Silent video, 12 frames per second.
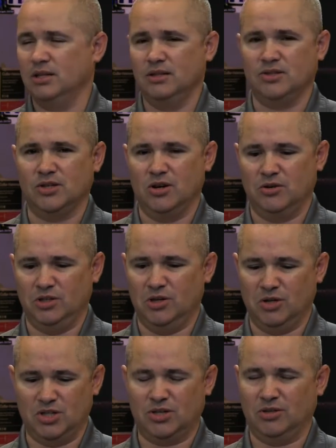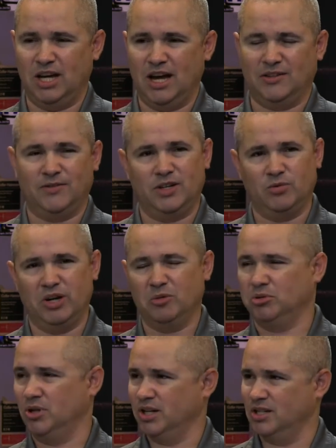So you don't necessarily have to find a way to
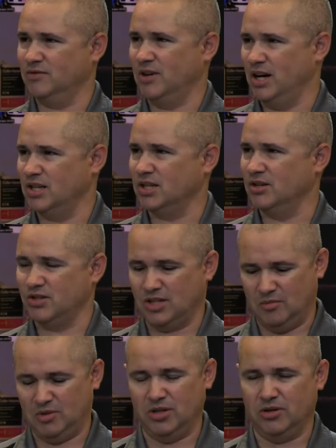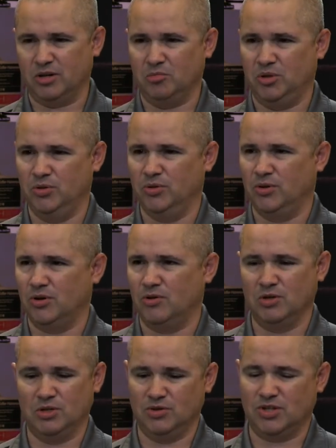plug a device in or something to your computer
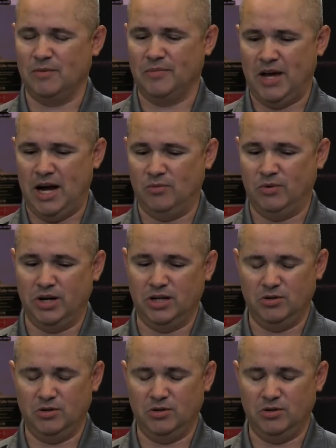or do something that way.